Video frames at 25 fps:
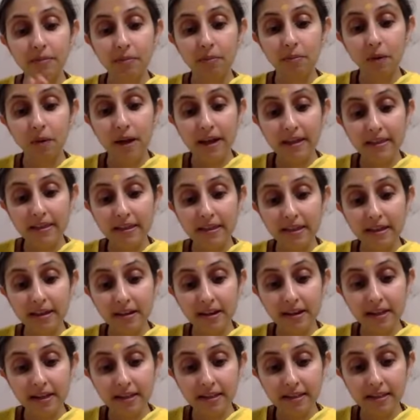
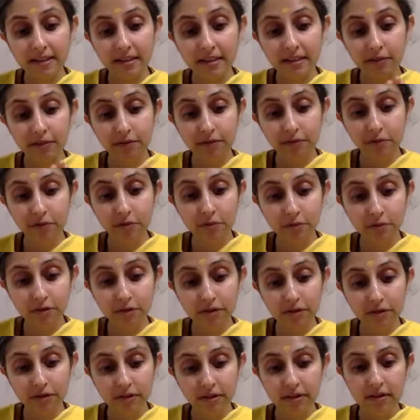there is food,
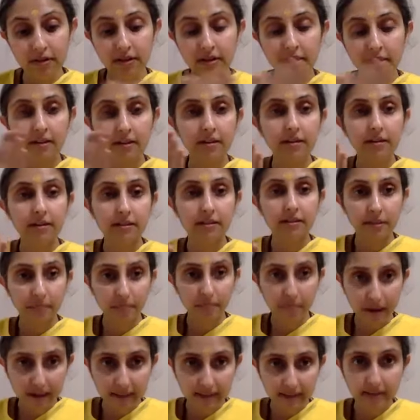the
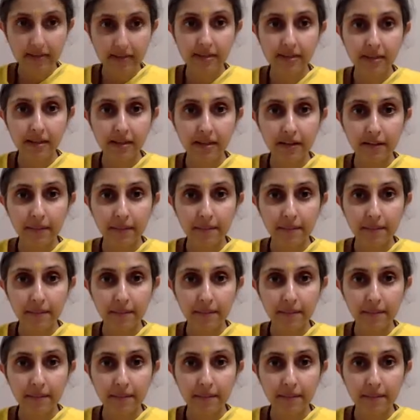mind is there.